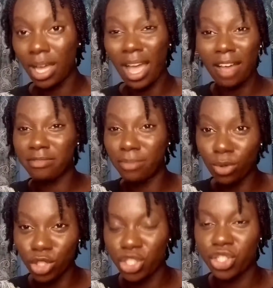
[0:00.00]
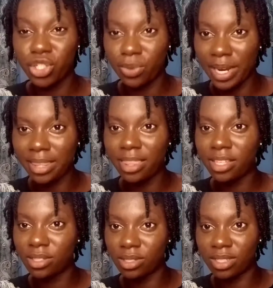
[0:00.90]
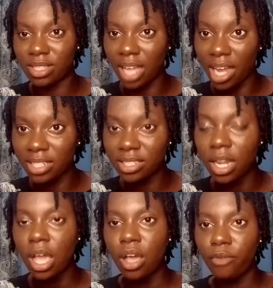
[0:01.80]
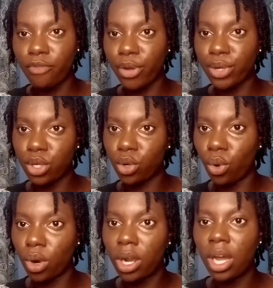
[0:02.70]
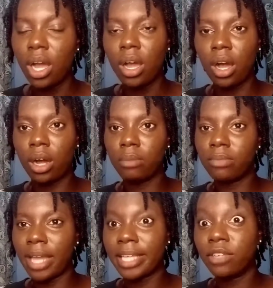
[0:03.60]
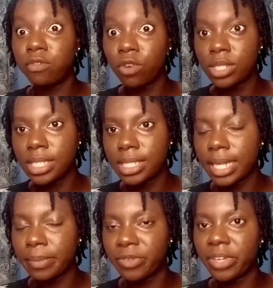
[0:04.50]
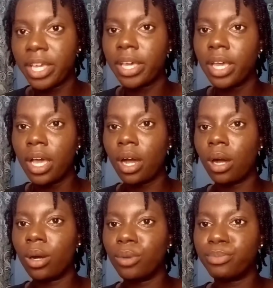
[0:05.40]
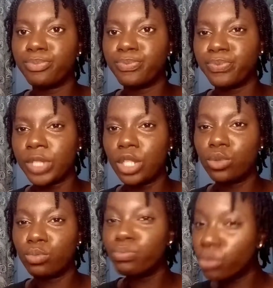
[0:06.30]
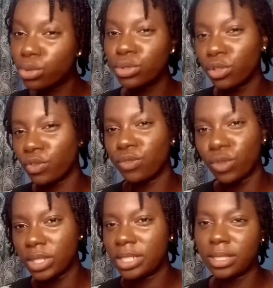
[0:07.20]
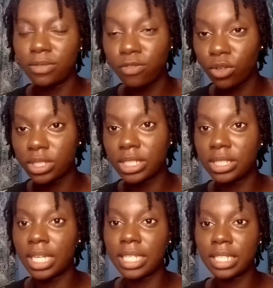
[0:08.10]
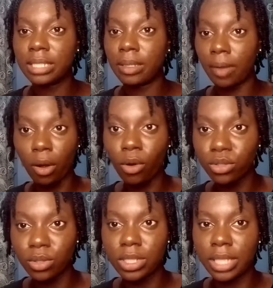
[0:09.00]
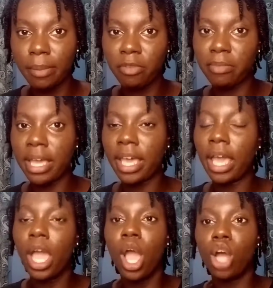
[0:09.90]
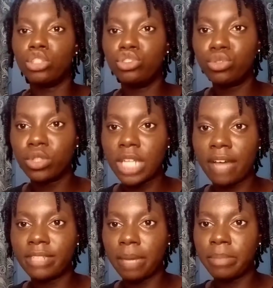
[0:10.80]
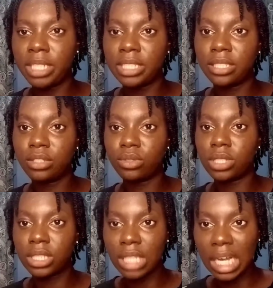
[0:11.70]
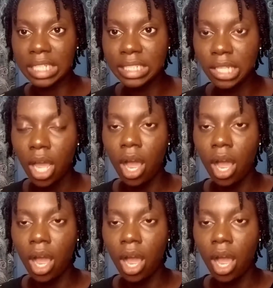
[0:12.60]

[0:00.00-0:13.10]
have much strength to stand very long, like the 4C type of hair. Most of the 4Cs, I think, also the type of my hair, do not have the ability to stand